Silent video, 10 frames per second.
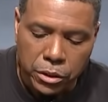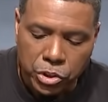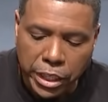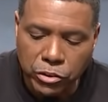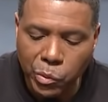
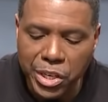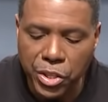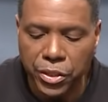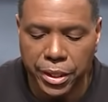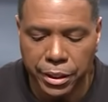change the way you
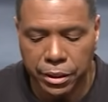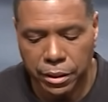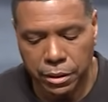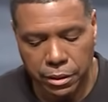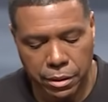think
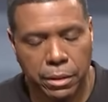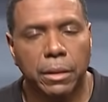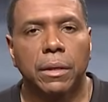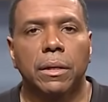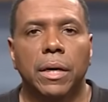
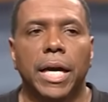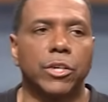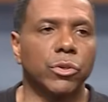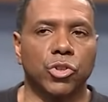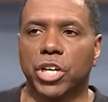and
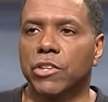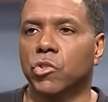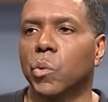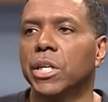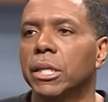you'll change the
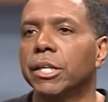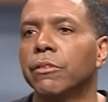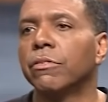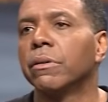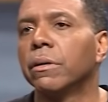way you live.
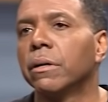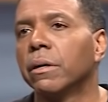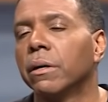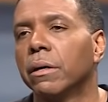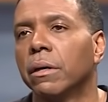
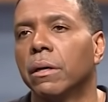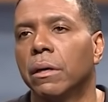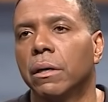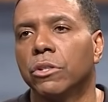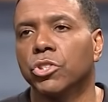
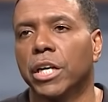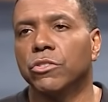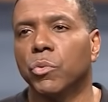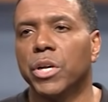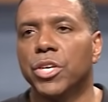Change
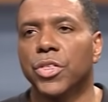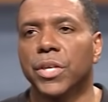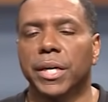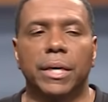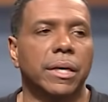the way you
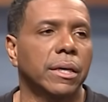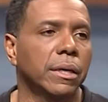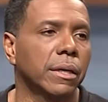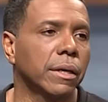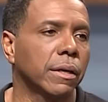think,
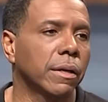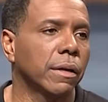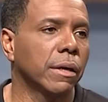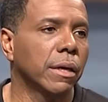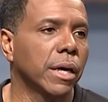
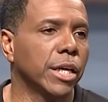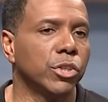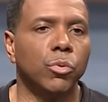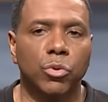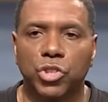and
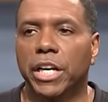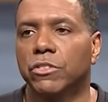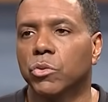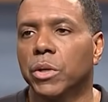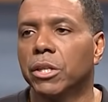you will
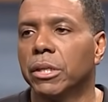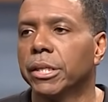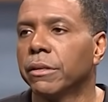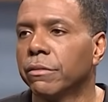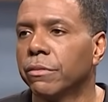change the way you
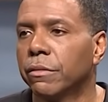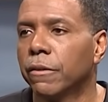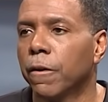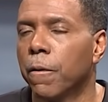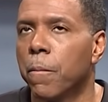live.
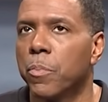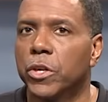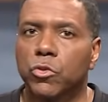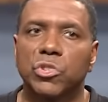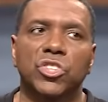
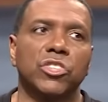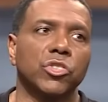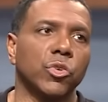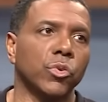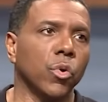This was such
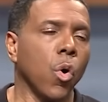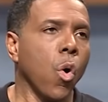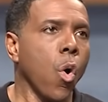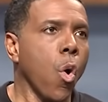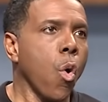a
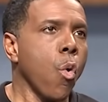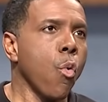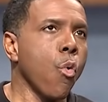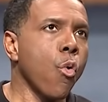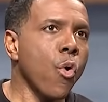
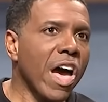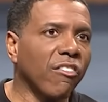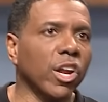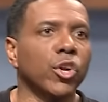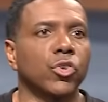
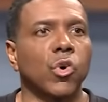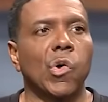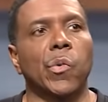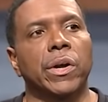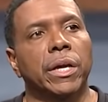
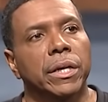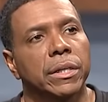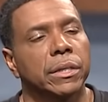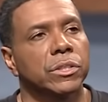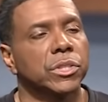revelatory
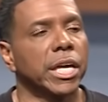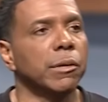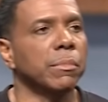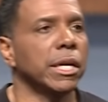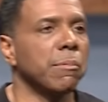
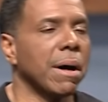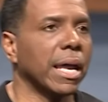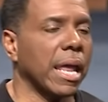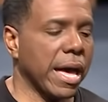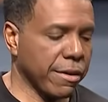statement in my
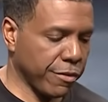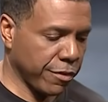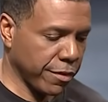life,